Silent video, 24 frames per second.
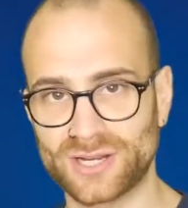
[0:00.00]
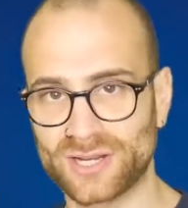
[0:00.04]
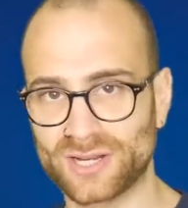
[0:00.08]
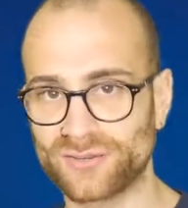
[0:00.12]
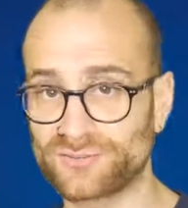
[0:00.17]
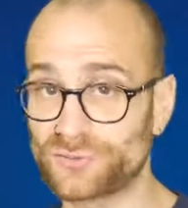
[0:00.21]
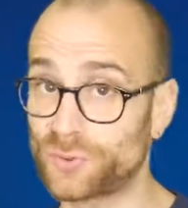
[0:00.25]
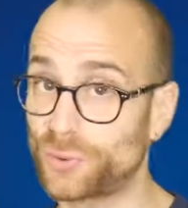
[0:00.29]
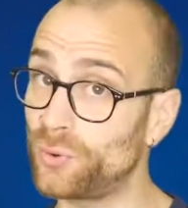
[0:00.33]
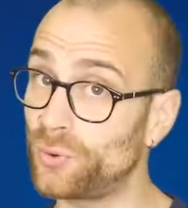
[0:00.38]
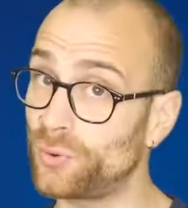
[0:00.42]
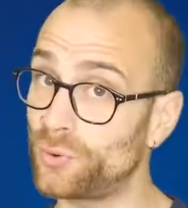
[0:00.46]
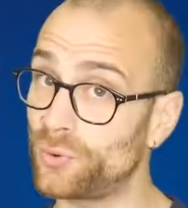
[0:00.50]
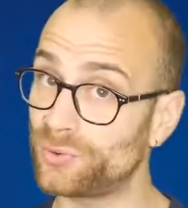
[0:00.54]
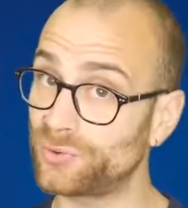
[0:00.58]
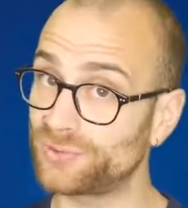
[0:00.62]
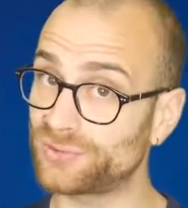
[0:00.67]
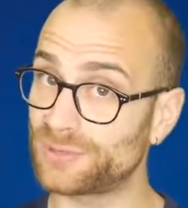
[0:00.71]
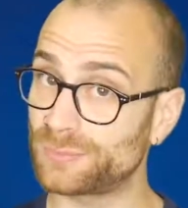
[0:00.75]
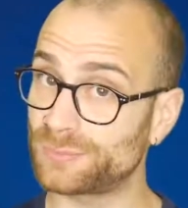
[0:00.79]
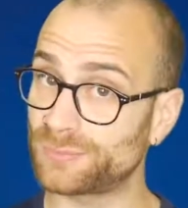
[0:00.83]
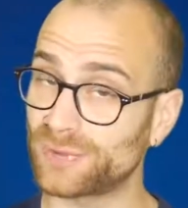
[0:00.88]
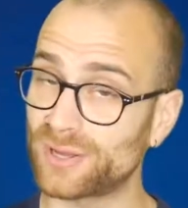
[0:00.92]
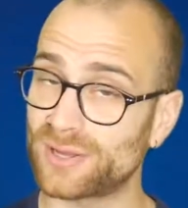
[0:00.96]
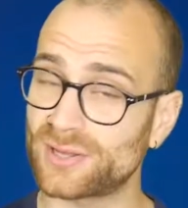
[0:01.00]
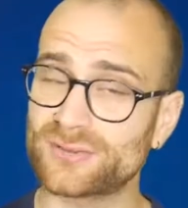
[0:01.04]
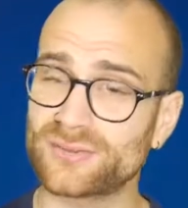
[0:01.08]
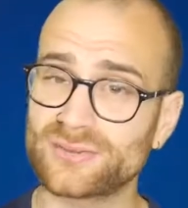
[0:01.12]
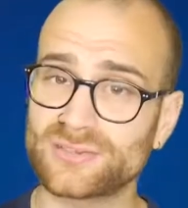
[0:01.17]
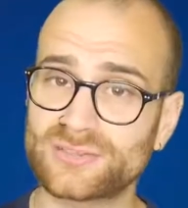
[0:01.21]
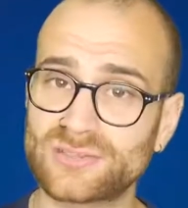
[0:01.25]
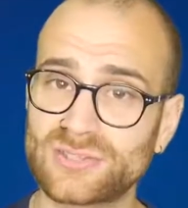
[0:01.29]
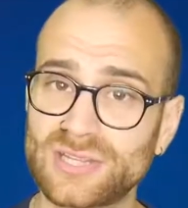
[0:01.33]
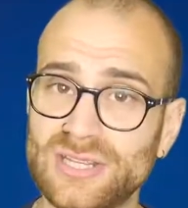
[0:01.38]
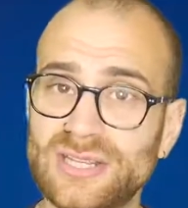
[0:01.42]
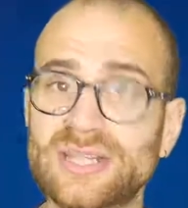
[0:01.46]
Of course, the
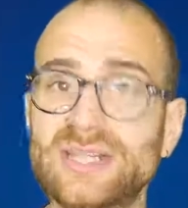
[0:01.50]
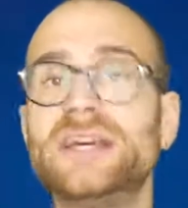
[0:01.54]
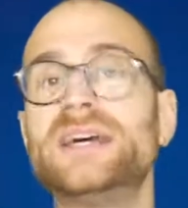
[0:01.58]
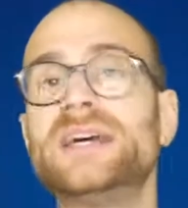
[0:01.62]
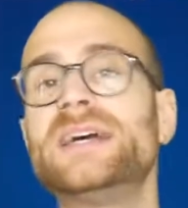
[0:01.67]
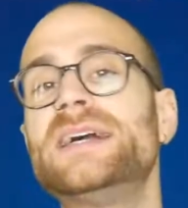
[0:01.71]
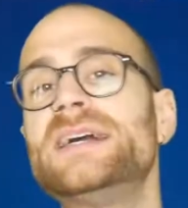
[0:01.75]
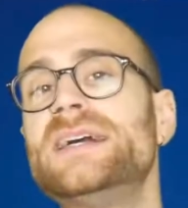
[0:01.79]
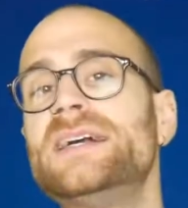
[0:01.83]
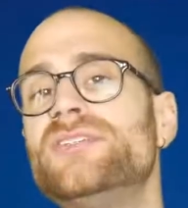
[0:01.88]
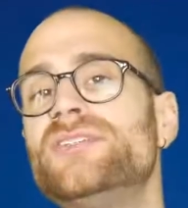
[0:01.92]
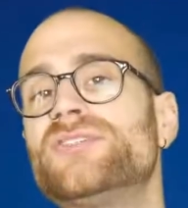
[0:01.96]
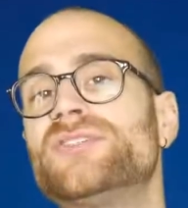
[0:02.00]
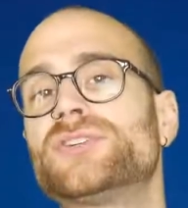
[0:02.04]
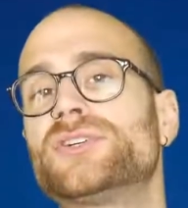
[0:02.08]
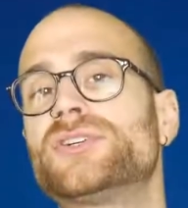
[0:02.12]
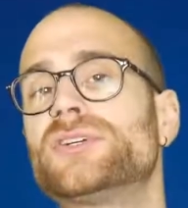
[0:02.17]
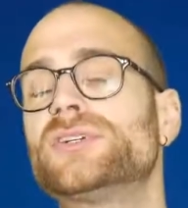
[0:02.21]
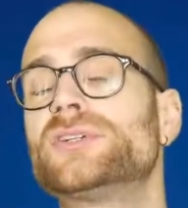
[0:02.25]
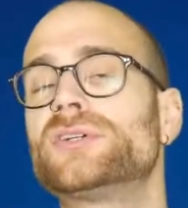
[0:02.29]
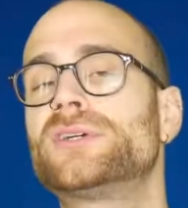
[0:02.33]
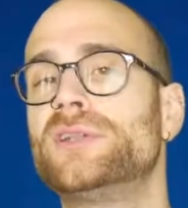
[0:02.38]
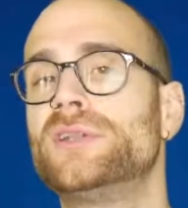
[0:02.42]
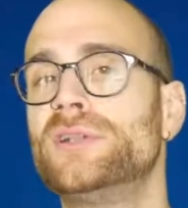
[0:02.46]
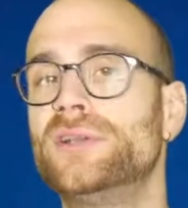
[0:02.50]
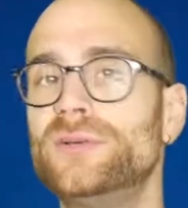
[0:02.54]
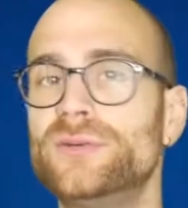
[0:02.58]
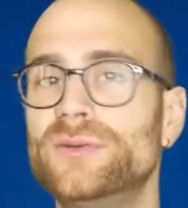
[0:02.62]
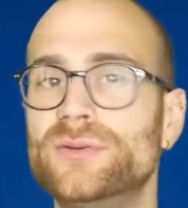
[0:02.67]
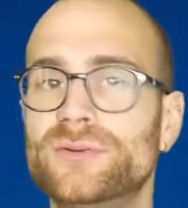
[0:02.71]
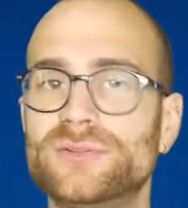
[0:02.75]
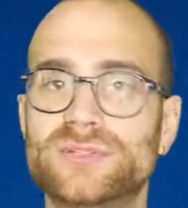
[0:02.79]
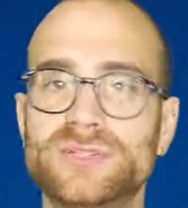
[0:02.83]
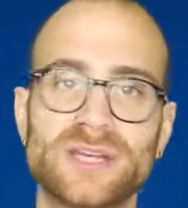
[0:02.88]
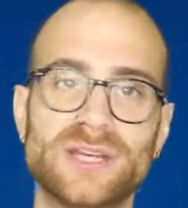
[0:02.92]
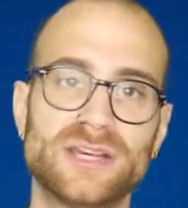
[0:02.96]
priority is to
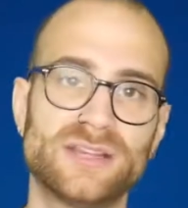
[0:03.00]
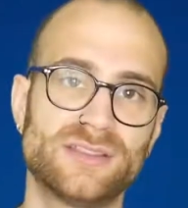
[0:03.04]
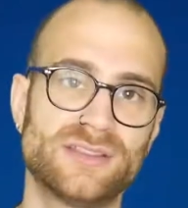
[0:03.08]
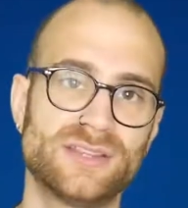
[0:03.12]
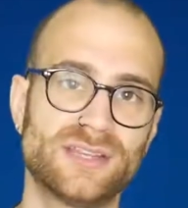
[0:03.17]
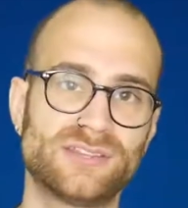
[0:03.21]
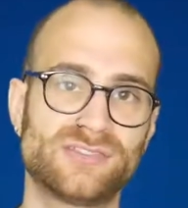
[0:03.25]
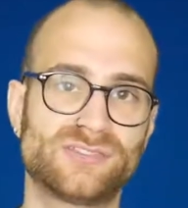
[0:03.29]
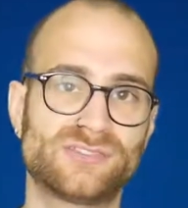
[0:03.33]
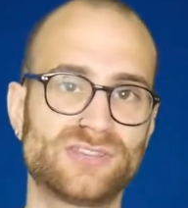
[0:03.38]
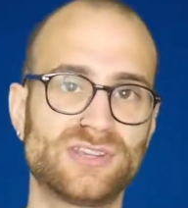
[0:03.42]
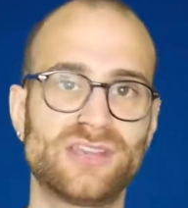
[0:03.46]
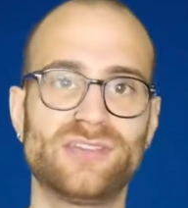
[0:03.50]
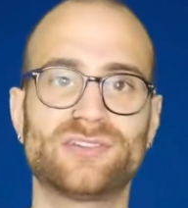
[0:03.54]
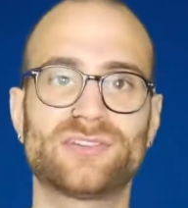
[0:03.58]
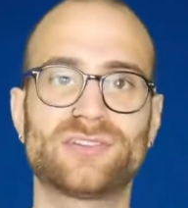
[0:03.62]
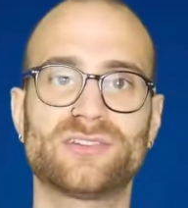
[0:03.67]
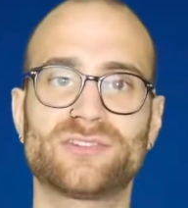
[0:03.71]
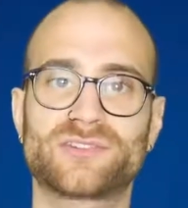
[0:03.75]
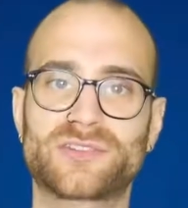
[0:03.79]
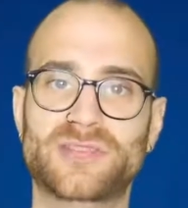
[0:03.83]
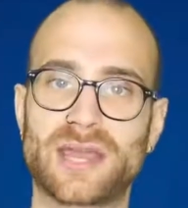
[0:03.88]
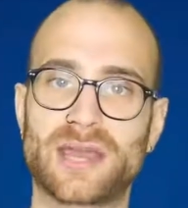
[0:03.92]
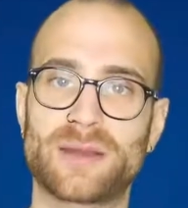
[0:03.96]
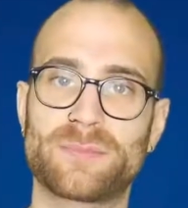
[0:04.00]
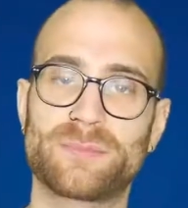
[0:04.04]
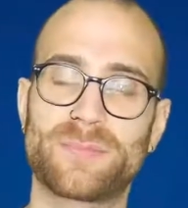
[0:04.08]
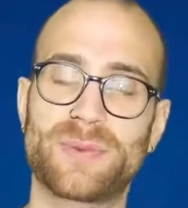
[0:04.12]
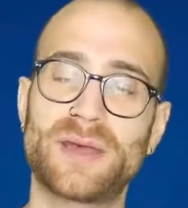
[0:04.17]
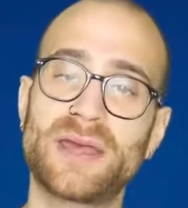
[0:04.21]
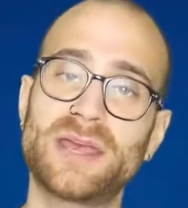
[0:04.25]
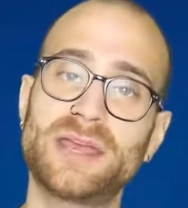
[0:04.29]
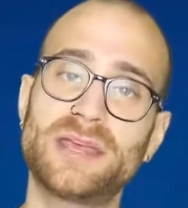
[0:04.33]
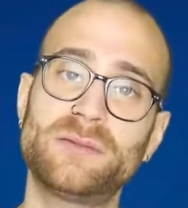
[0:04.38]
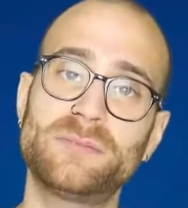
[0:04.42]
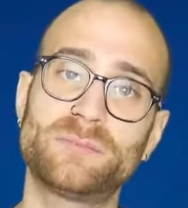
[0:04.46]
conclude this season's
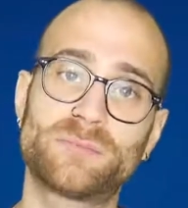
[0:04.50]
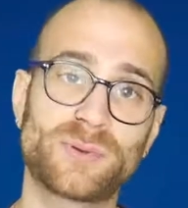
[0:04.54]
campaign,